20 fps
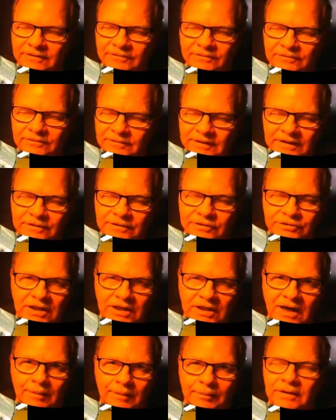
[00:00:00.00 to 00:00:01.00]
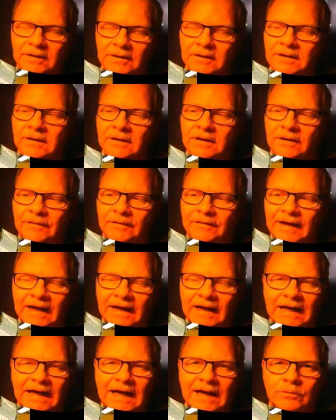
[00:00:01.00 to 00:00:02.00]
in the shop,
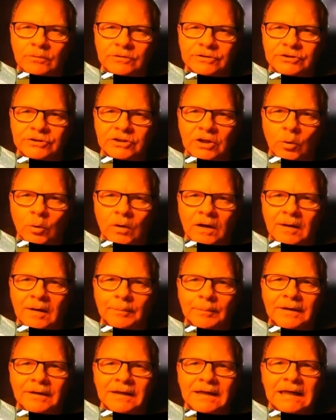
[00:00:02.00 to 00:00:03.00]
that guy would show up.